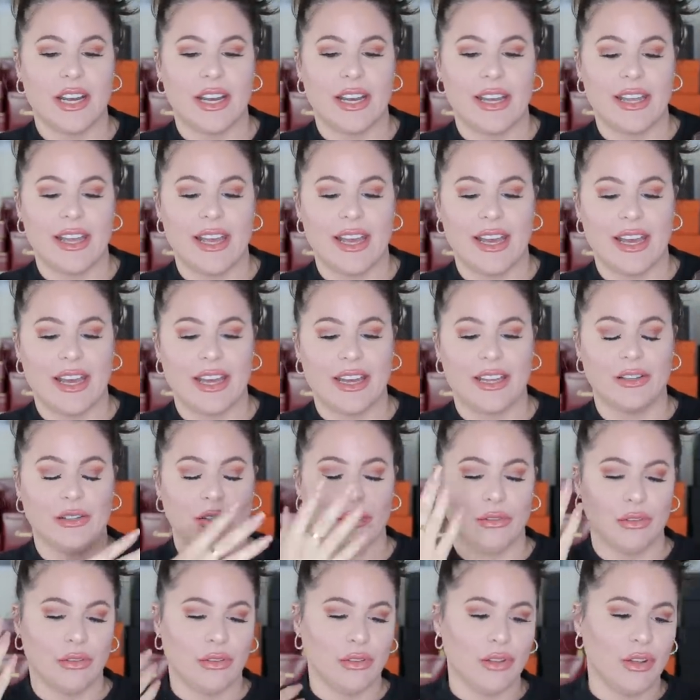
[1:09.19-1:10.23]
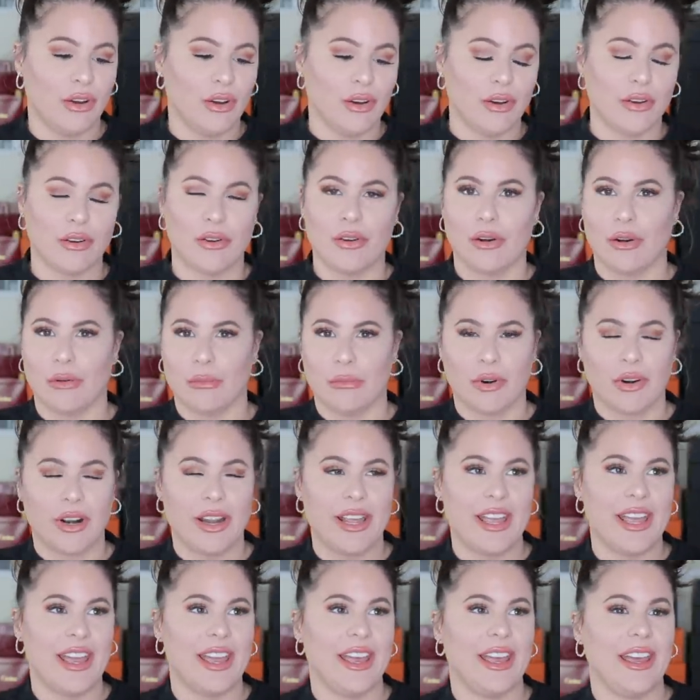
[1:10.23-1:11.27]
I had long
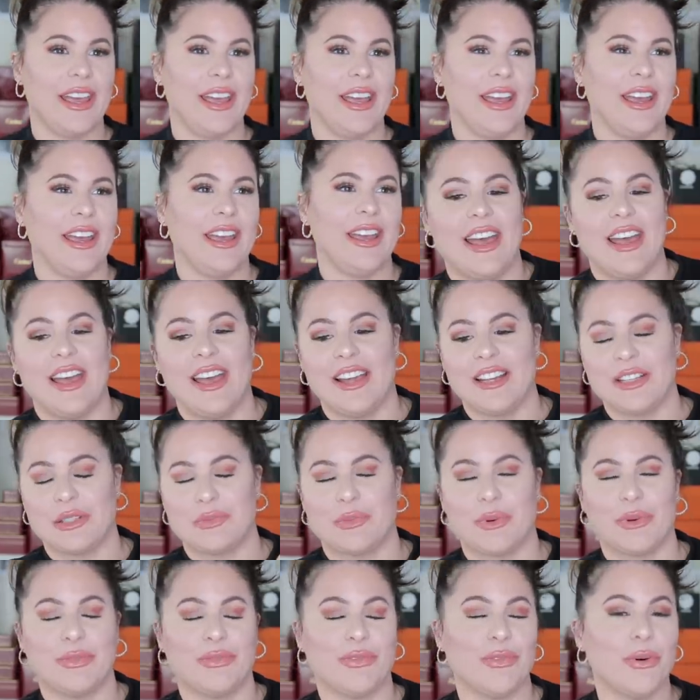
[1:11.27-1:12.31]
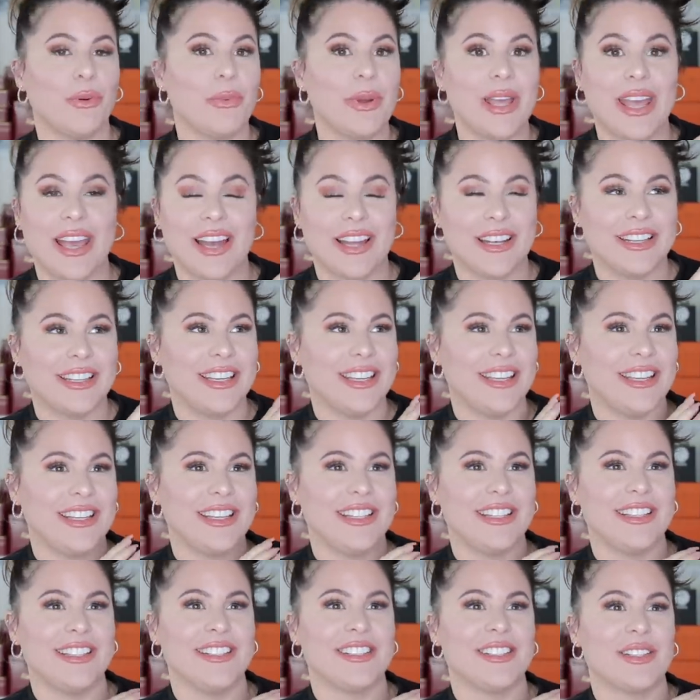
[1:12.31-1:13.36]
ombre hair and before we had
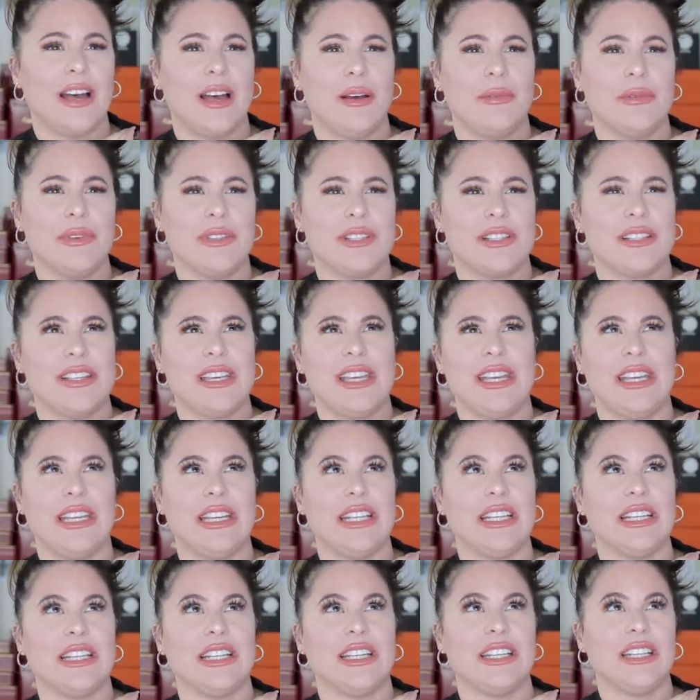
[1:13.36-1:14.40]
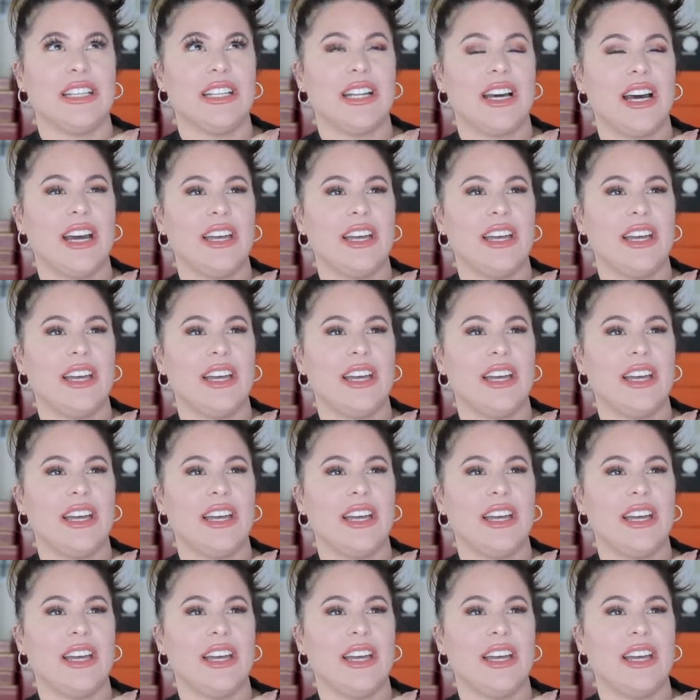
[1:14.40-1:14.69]
kids, I was in,